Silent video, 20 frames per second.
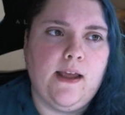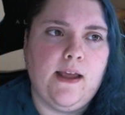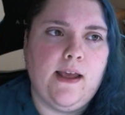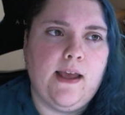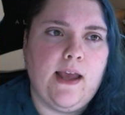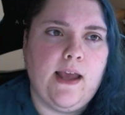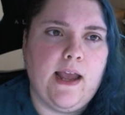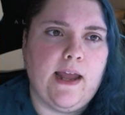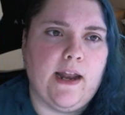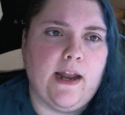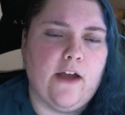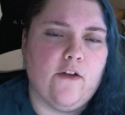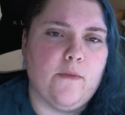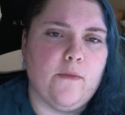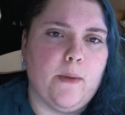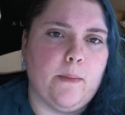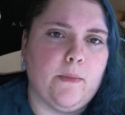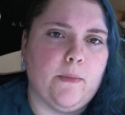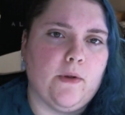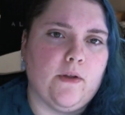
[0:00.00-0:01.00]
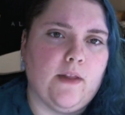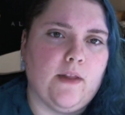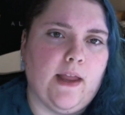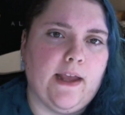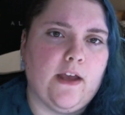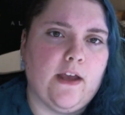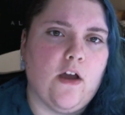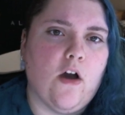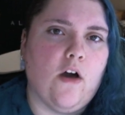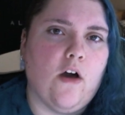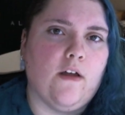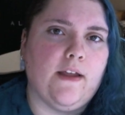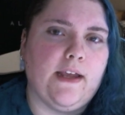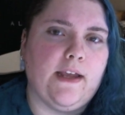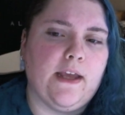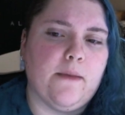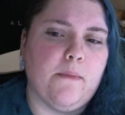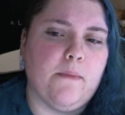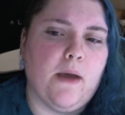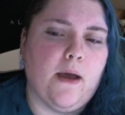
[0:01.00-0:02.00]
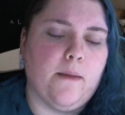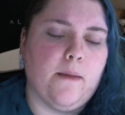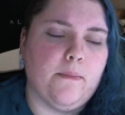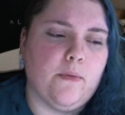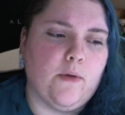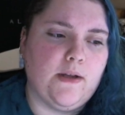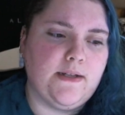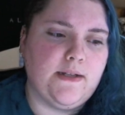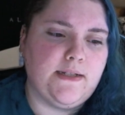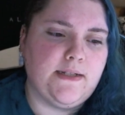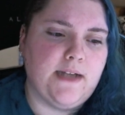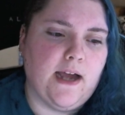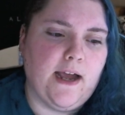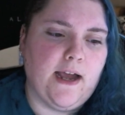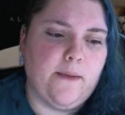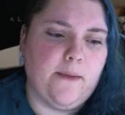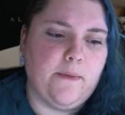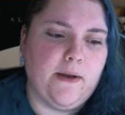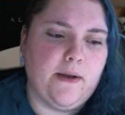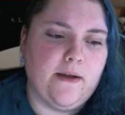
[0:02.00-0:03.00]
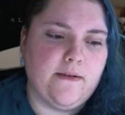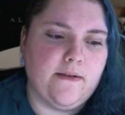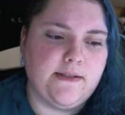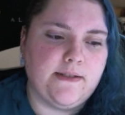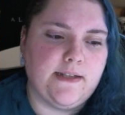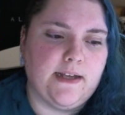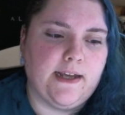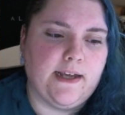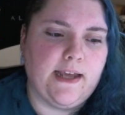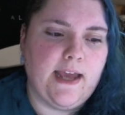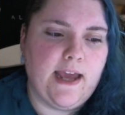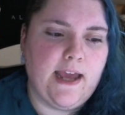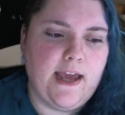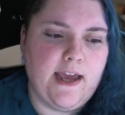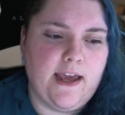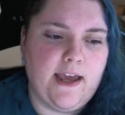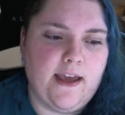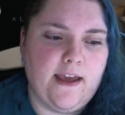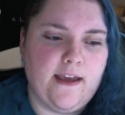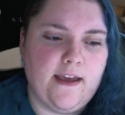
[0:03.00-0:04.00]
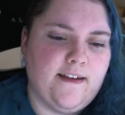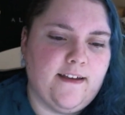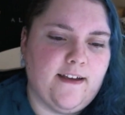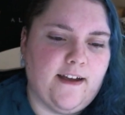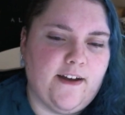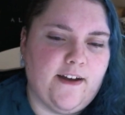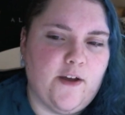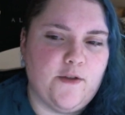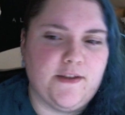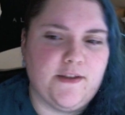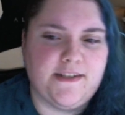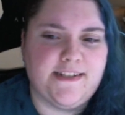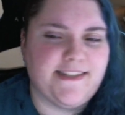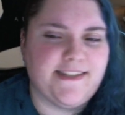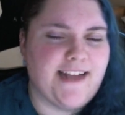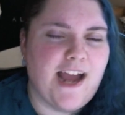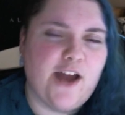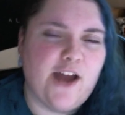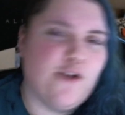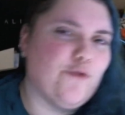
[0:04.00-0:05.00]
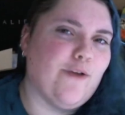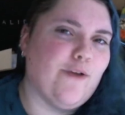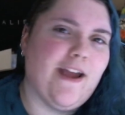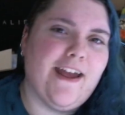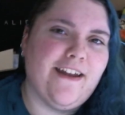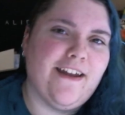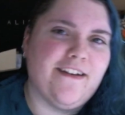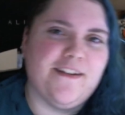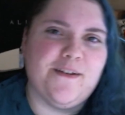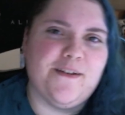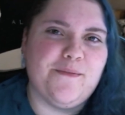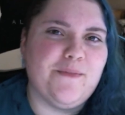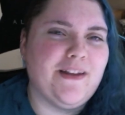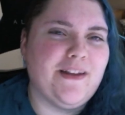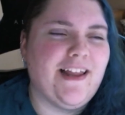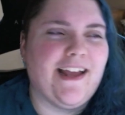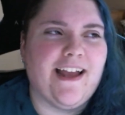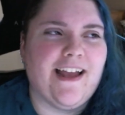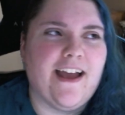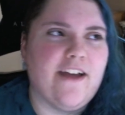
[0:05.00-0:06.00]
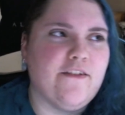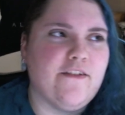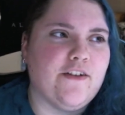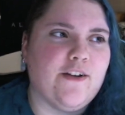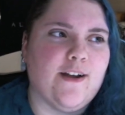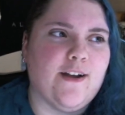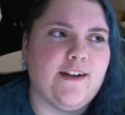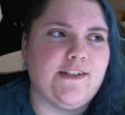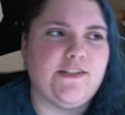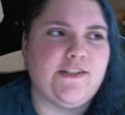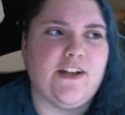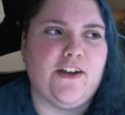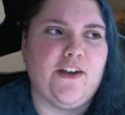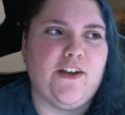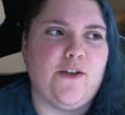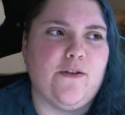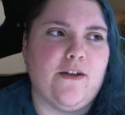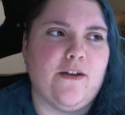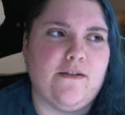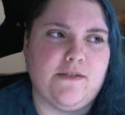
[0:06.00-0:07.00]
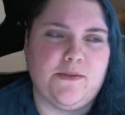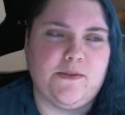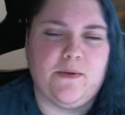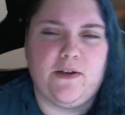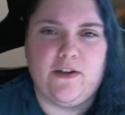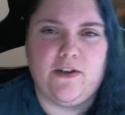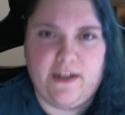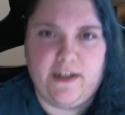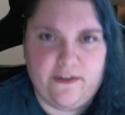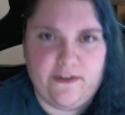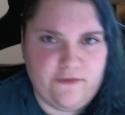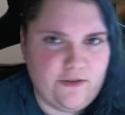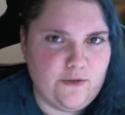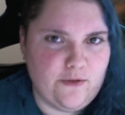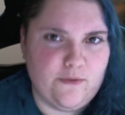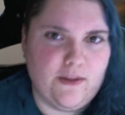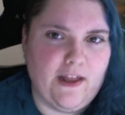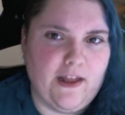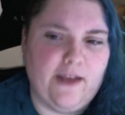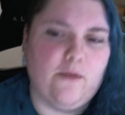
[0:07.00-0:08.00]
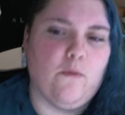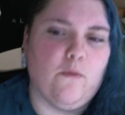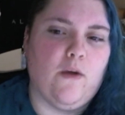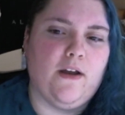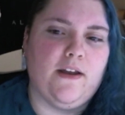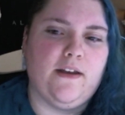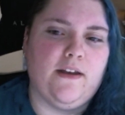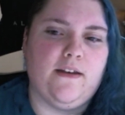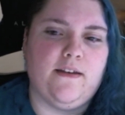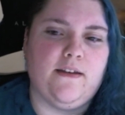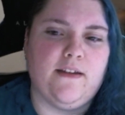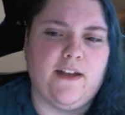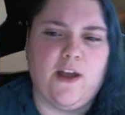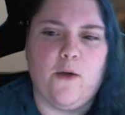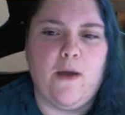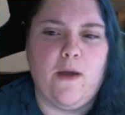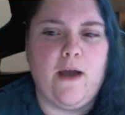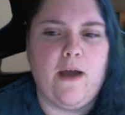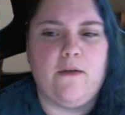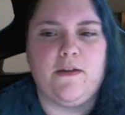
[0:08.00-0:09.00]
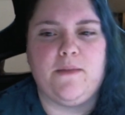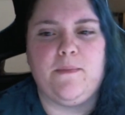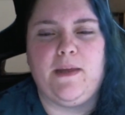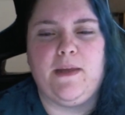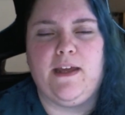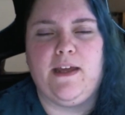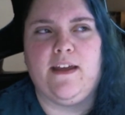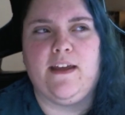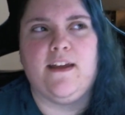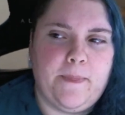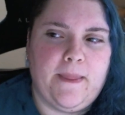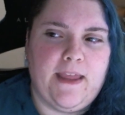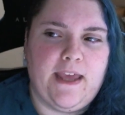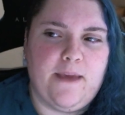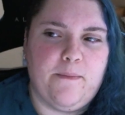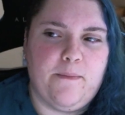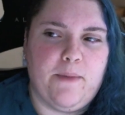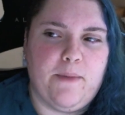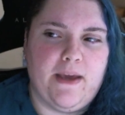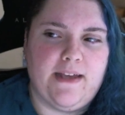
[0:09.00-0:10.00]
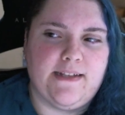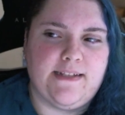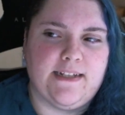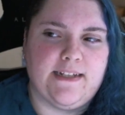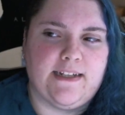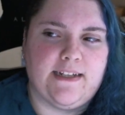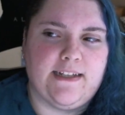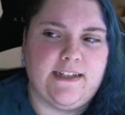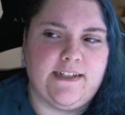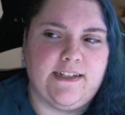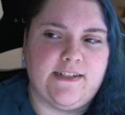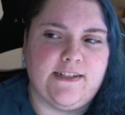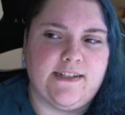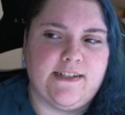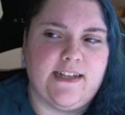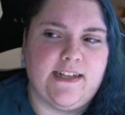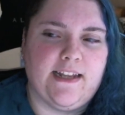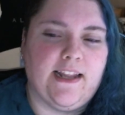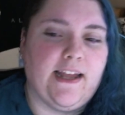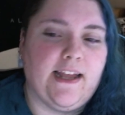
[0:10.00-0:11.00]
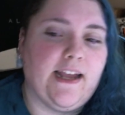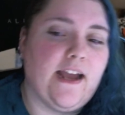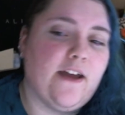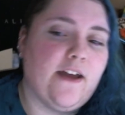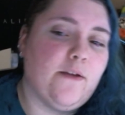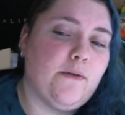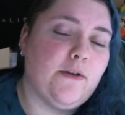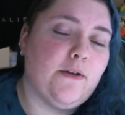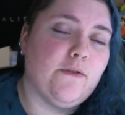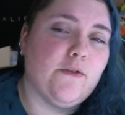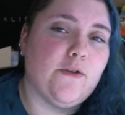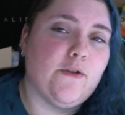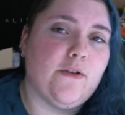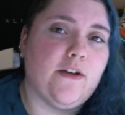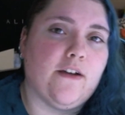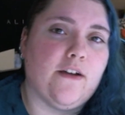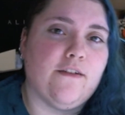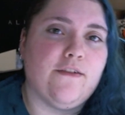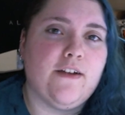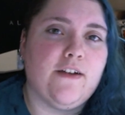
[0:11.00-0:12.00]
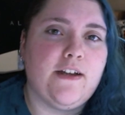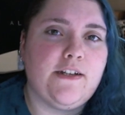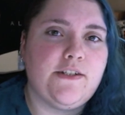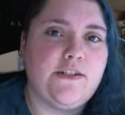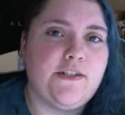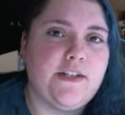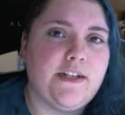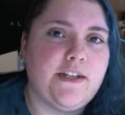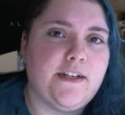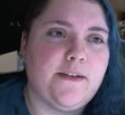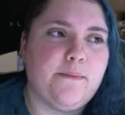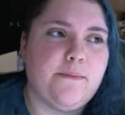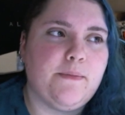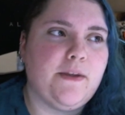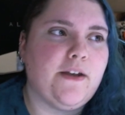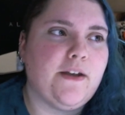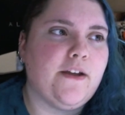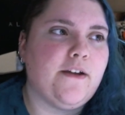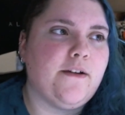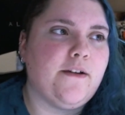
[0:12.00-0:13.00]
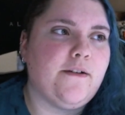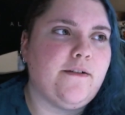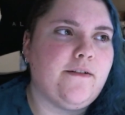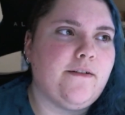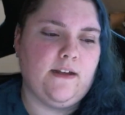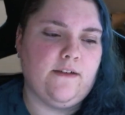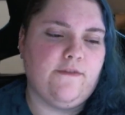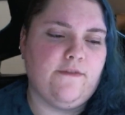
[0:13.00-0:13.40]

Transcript: And I remember, like, calling him up one time, and I was like, hey, I know this is kind of random, but, like, I have a crush on you, and I was wondering if you, like, wanted to go out with me. He basically just said, like, I don't want to ruin our friendship, you know.